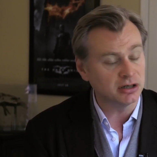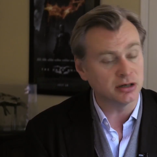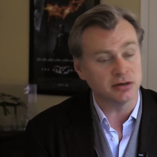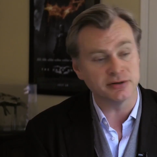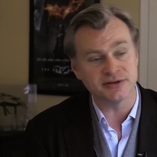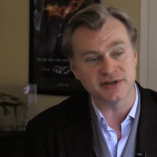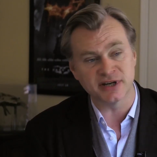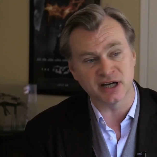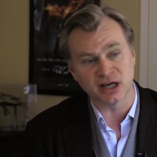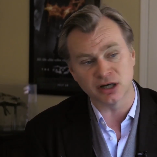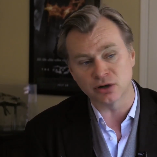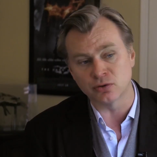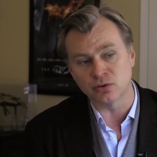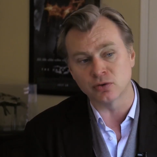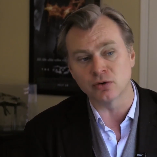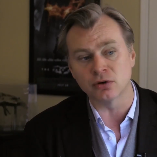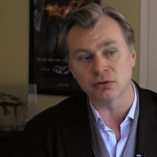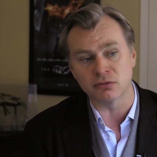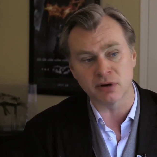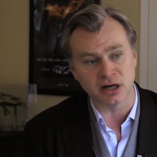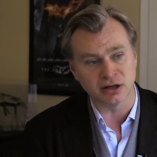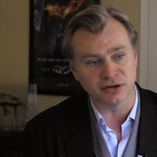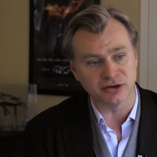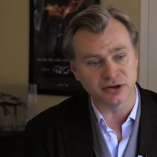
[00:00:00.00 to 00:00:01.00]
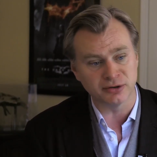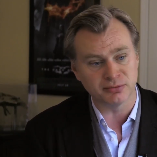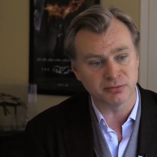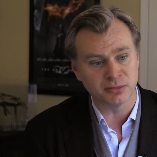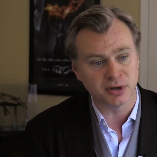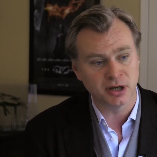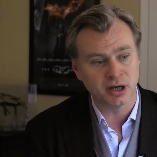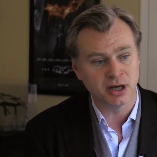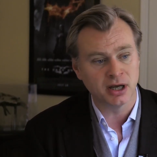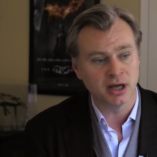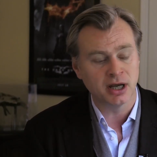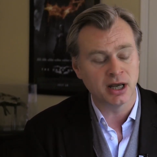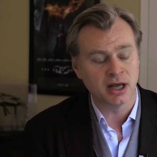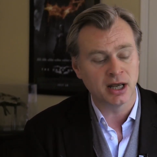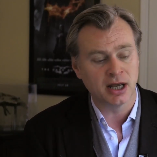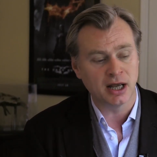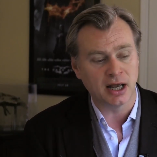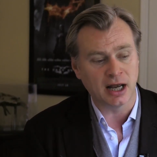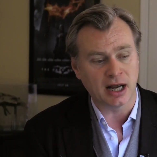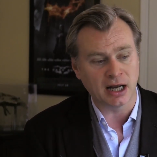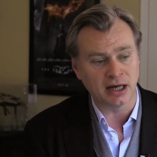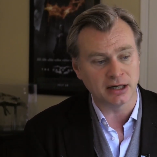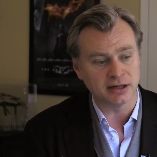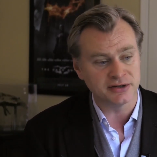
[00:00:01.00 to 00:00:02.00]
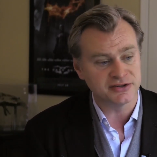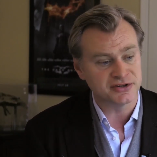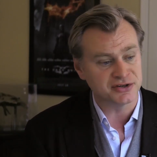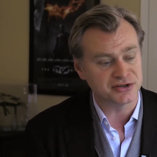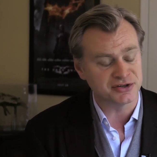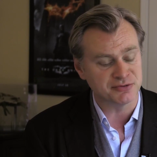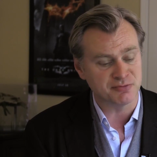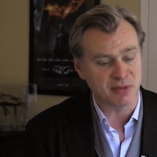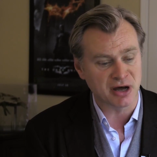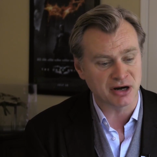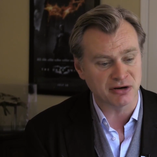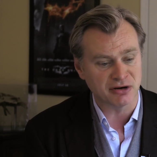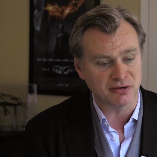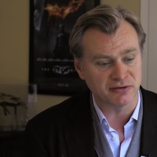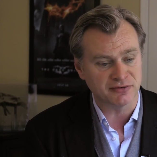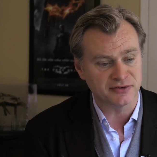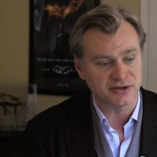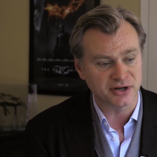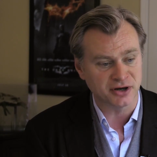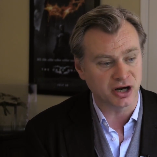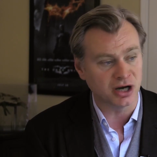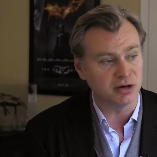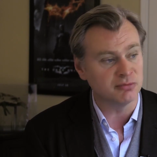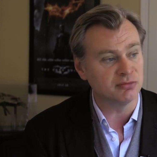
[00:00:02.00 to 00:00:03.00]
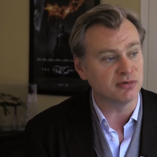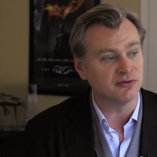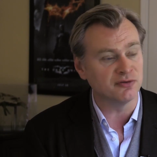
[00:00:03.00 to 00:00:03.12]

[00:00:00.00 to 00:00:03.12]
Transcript: Sorry about that. But anyway, we've seen the